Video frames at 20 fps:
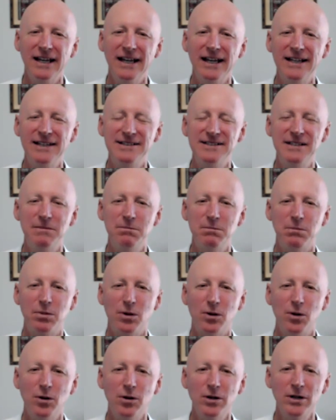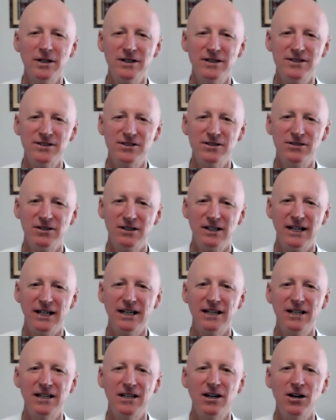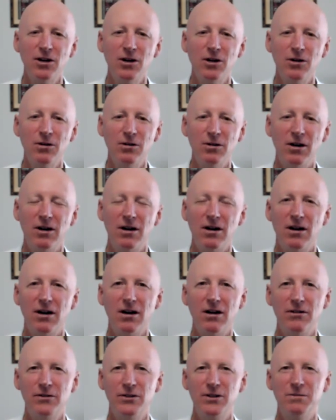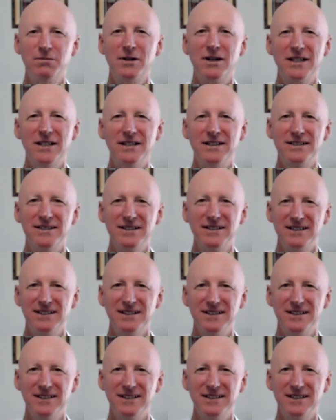it's important to let go of your mind.